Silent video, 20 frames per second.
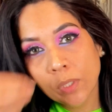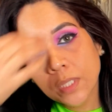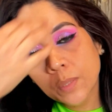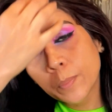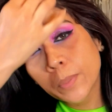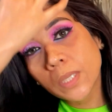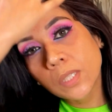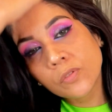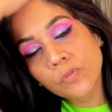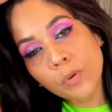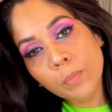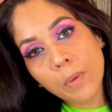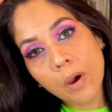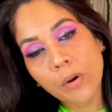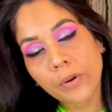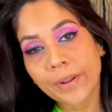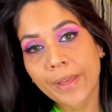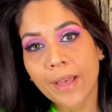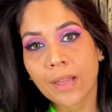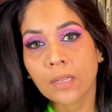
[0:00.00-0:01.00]
piece from
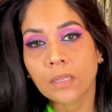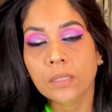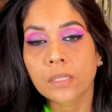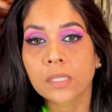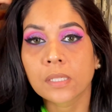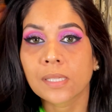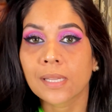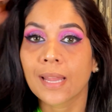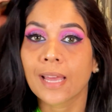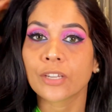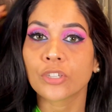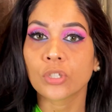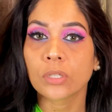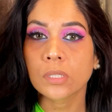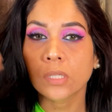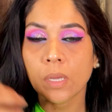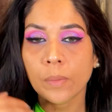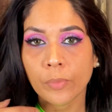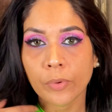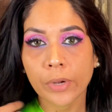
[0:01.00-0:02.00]
Ardell, those lashes
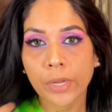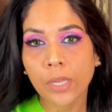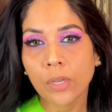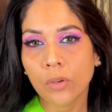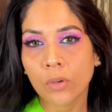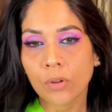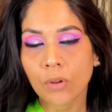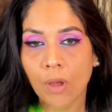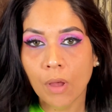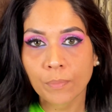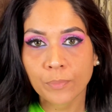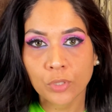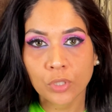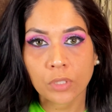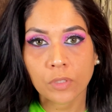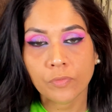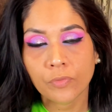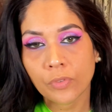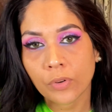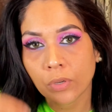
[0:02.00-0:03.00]
are pretty good
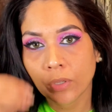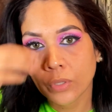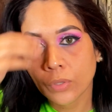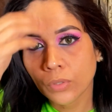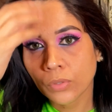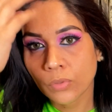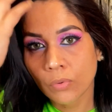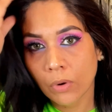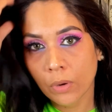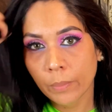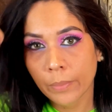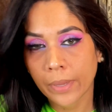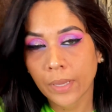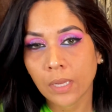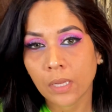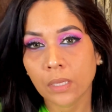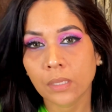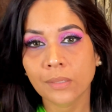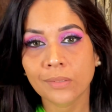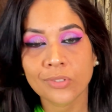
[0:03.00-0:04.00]
option for those who are
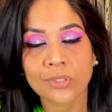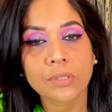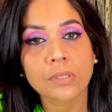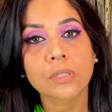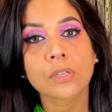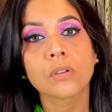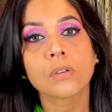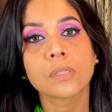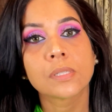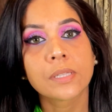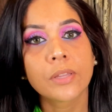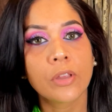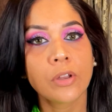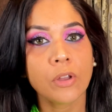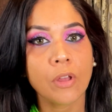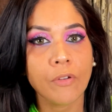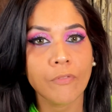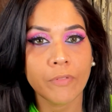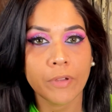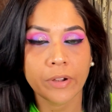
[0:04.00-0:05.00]
beginners, just because they're
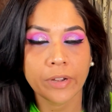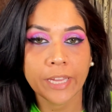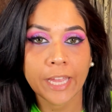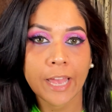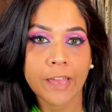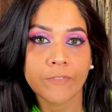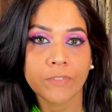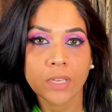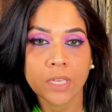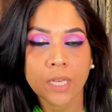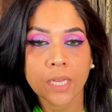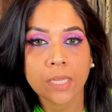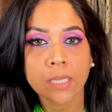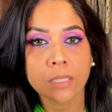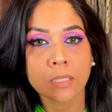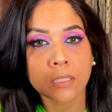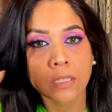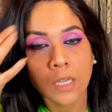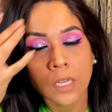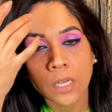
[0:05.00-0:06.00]
not very heavy
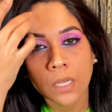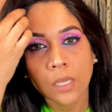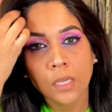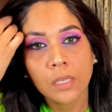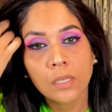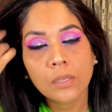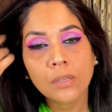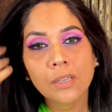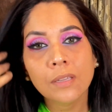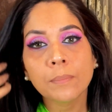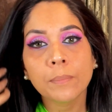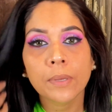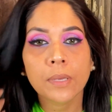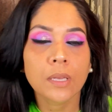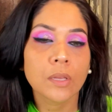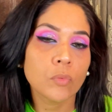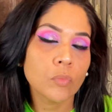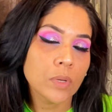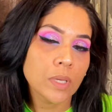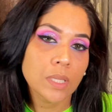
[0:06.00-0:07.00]
and you can
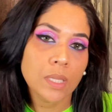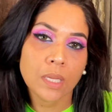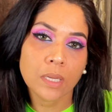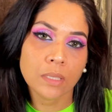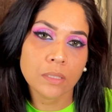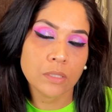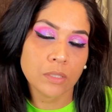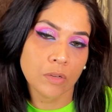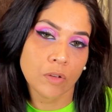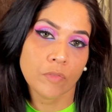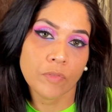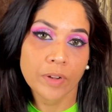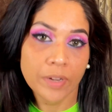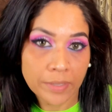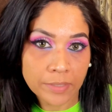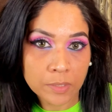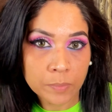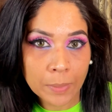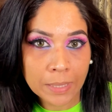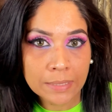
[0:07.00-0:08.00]
begin with, and it's not very
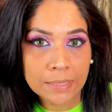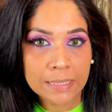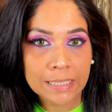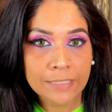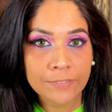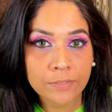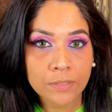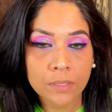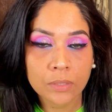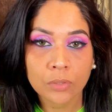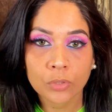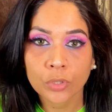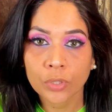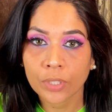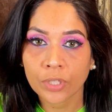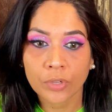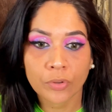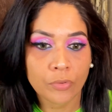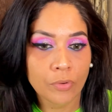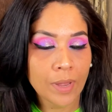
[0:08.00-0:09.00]
expensive, so you
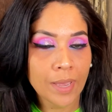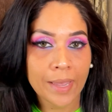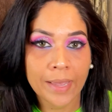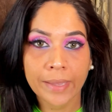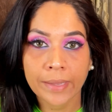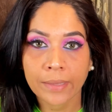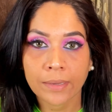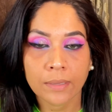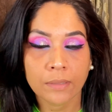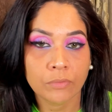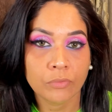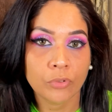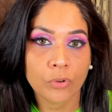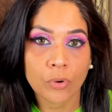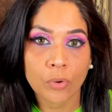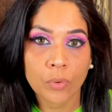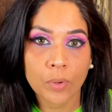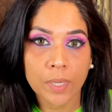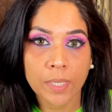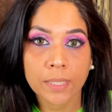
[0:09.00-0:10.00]
can try it and
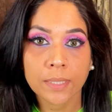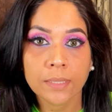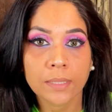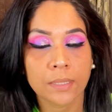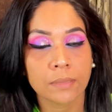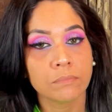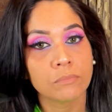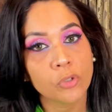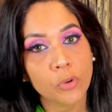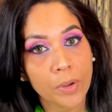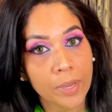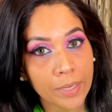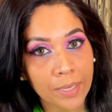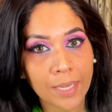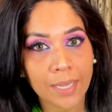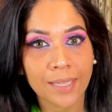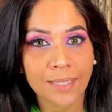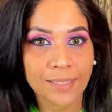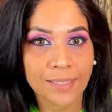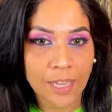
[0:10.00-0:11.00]
throw it and try
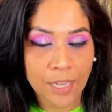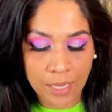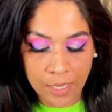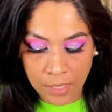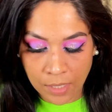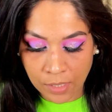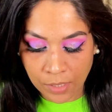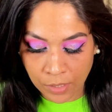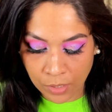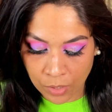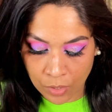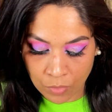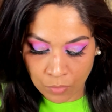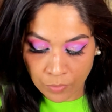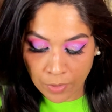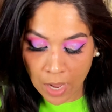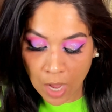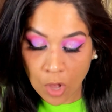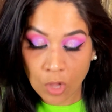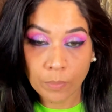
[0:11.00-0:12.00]
again. So
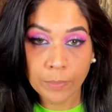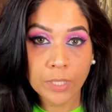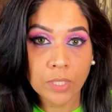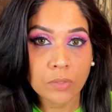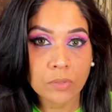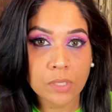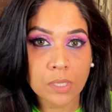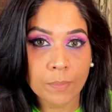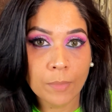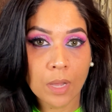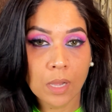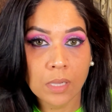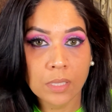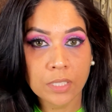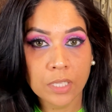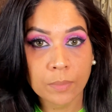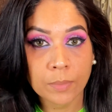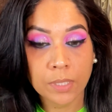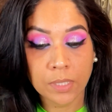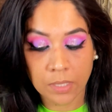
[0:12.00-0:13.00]
now I'll be using my
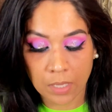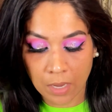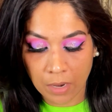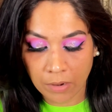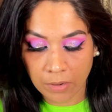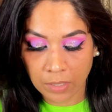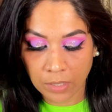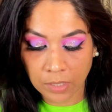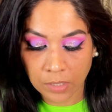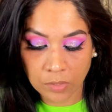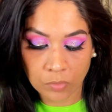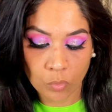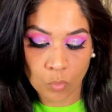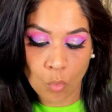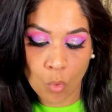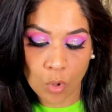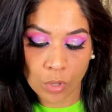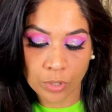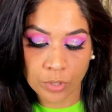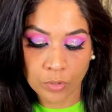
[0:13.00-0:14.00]
Ulta mascara. It's
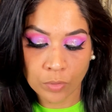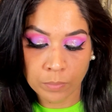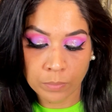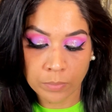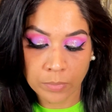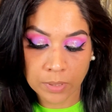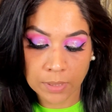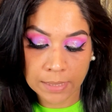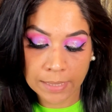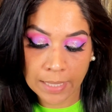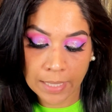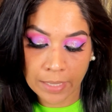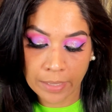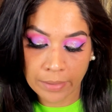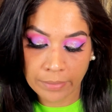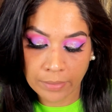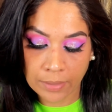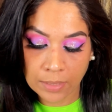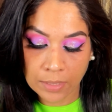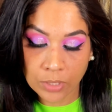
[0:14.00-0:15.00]
volume
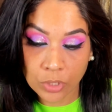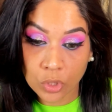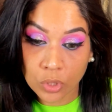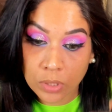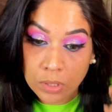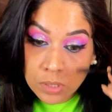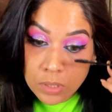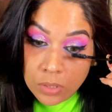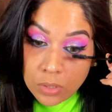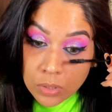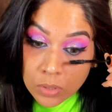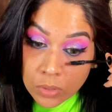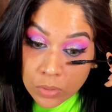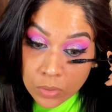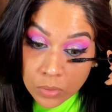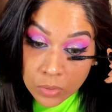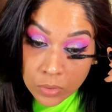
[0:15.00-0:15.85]
mascara, just to